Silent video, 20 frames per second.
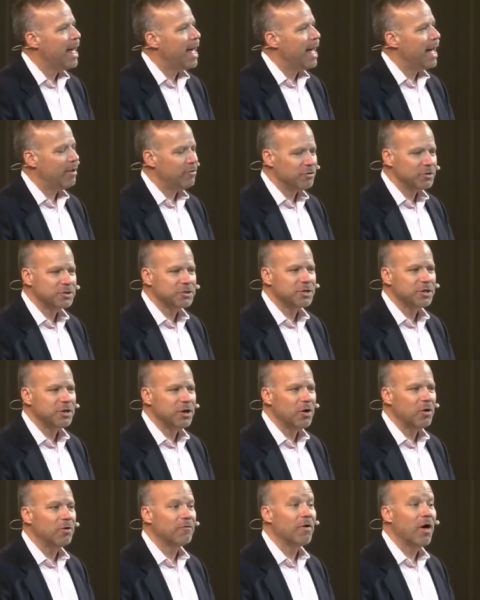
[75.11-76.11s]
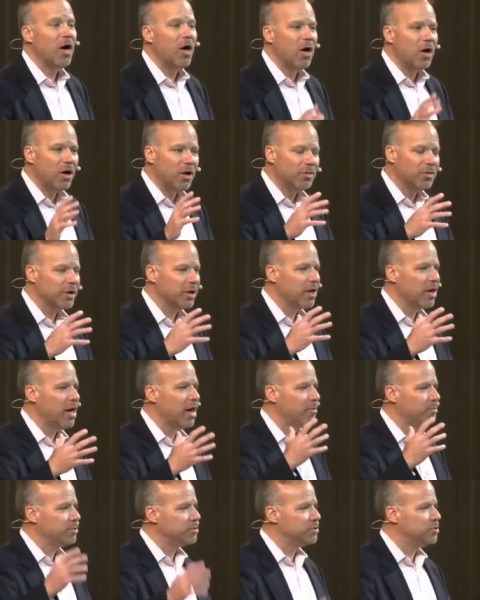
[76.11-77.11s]
and just to know of all that
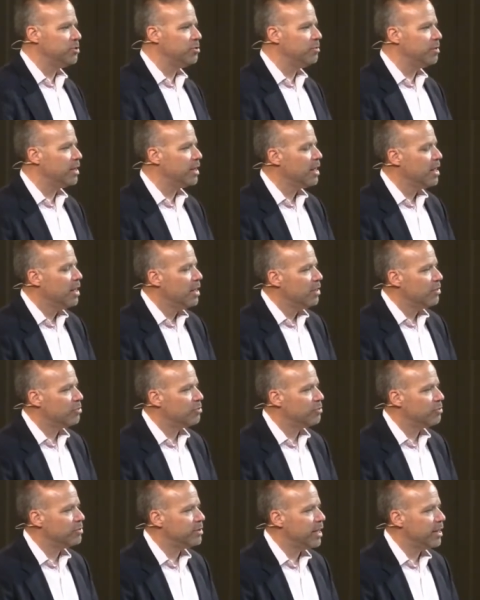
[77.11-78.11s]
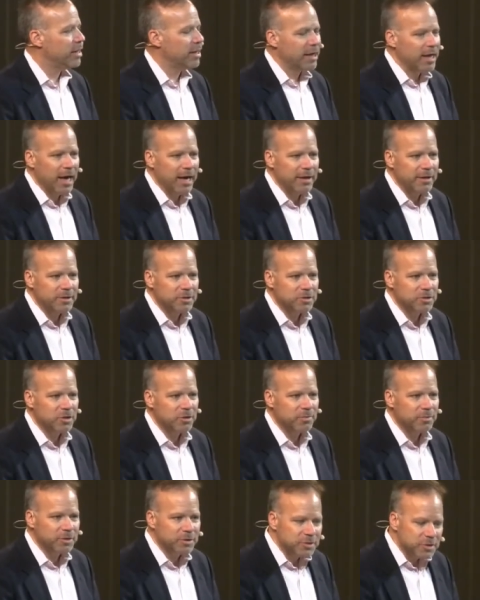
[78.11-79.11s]
God was doing through dedicated
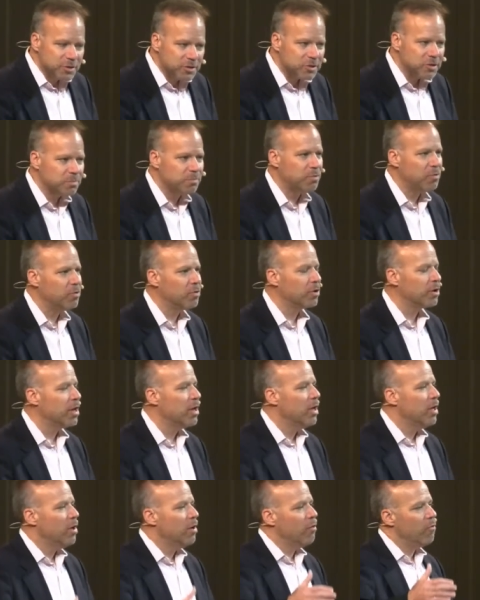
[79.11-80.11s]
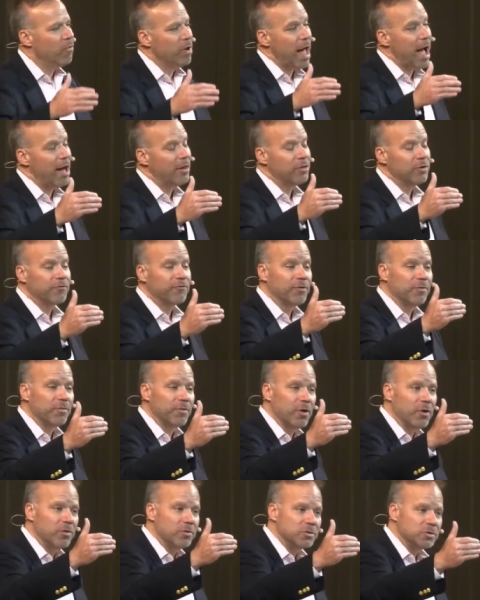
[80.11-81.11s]
service and support either from
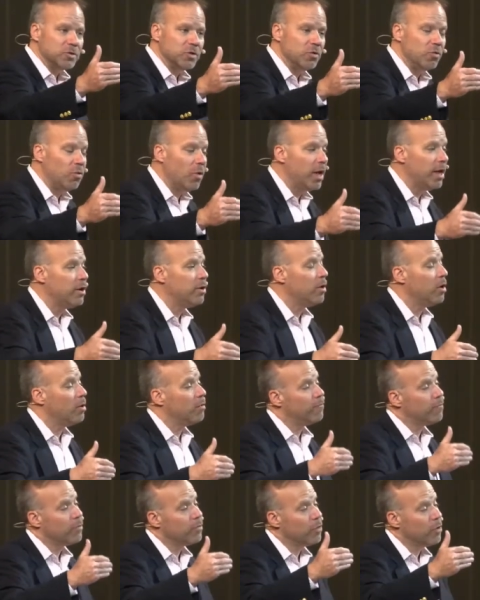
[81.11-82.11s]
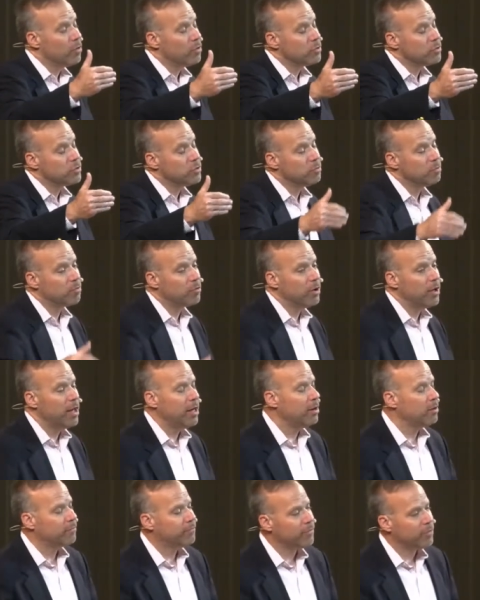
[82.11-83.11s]
those who went or for those who
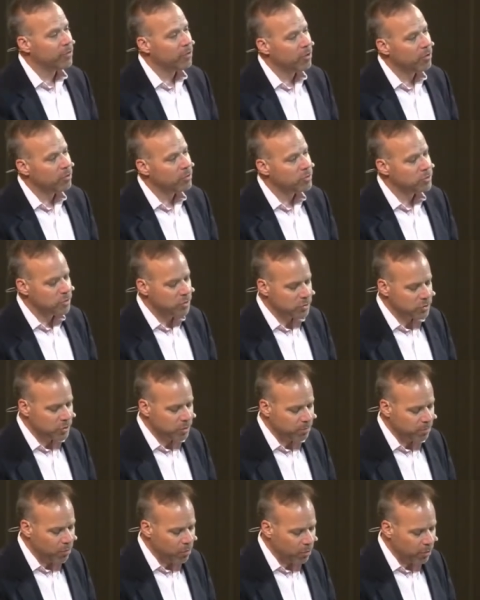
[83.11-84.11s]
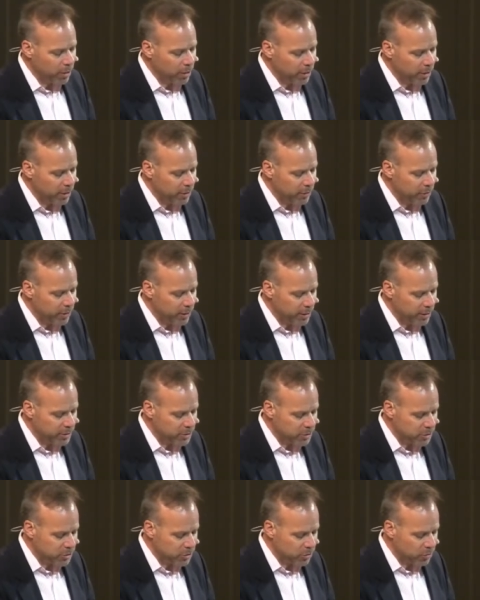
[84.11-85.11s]
prayed or for those who supported
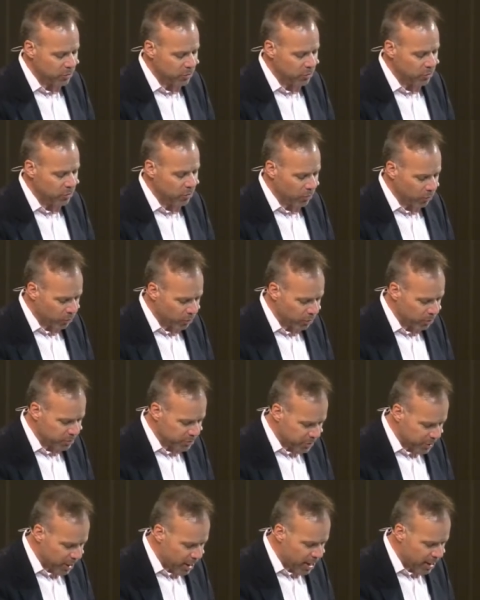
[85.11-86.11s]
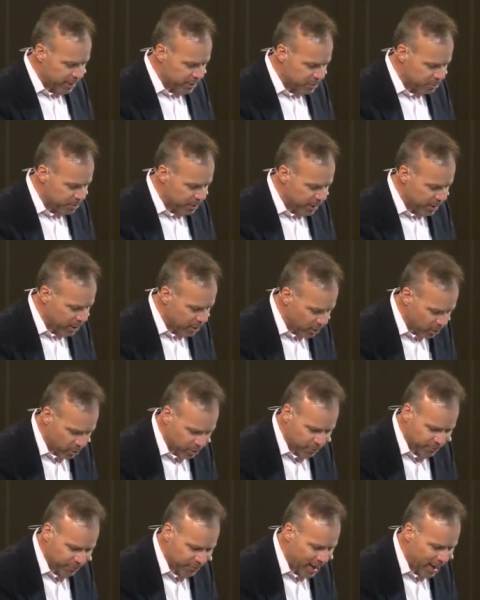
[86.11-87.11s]
these two groups. God is being
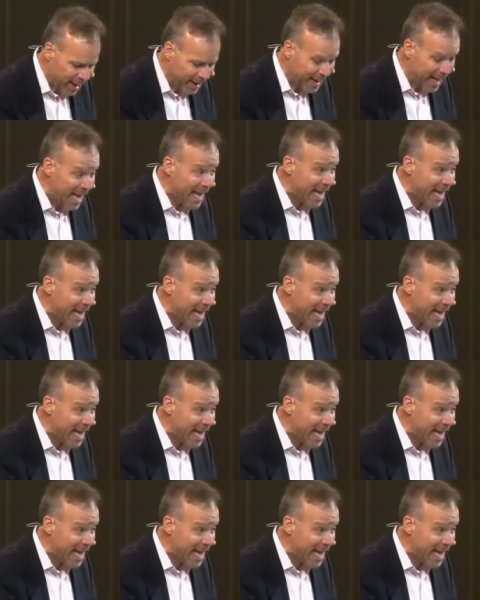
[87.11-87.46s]
glorified